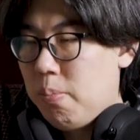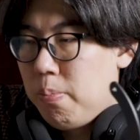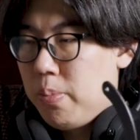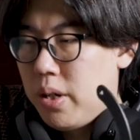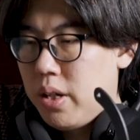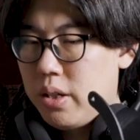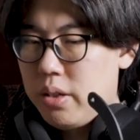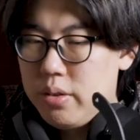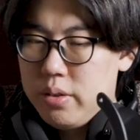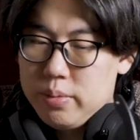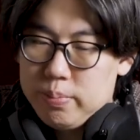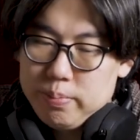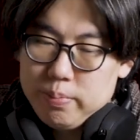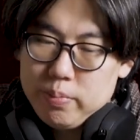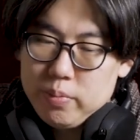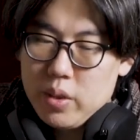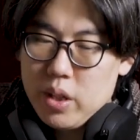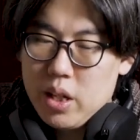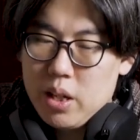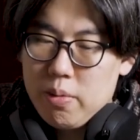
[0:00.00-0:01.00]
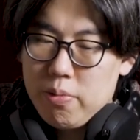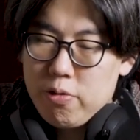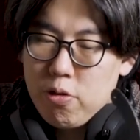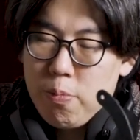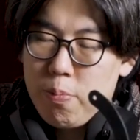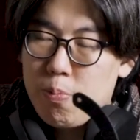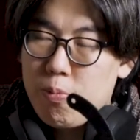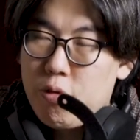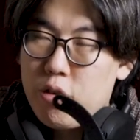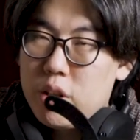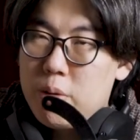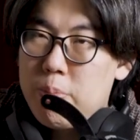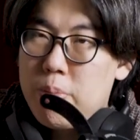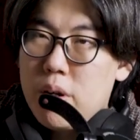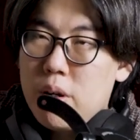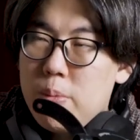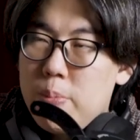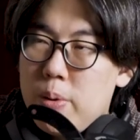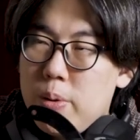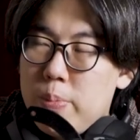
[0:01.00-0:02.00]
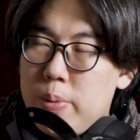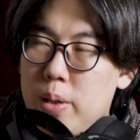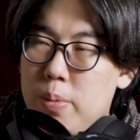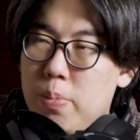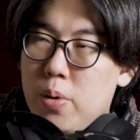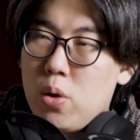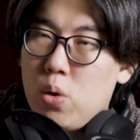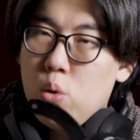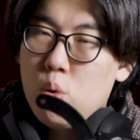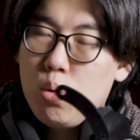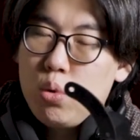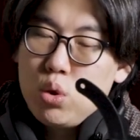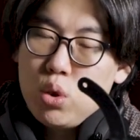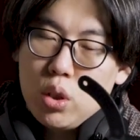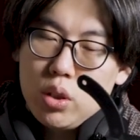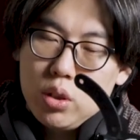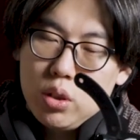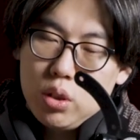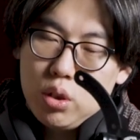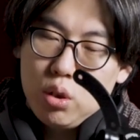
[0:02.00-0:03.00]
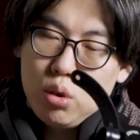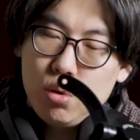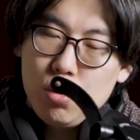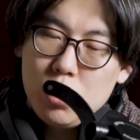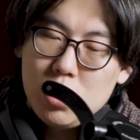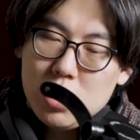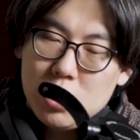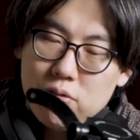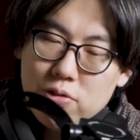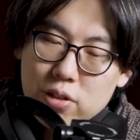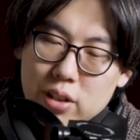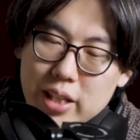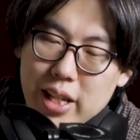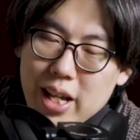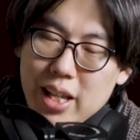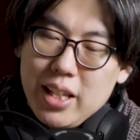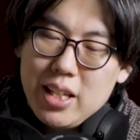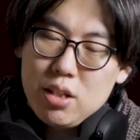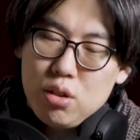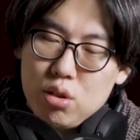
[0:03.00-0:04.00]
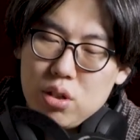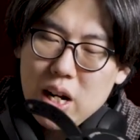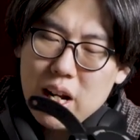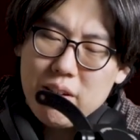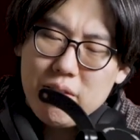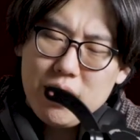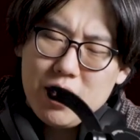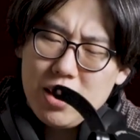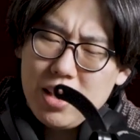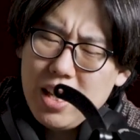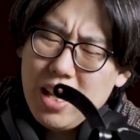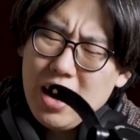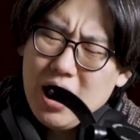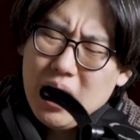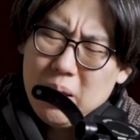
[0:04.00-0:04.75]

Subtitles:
But yeah, for the people who just using for daily driving,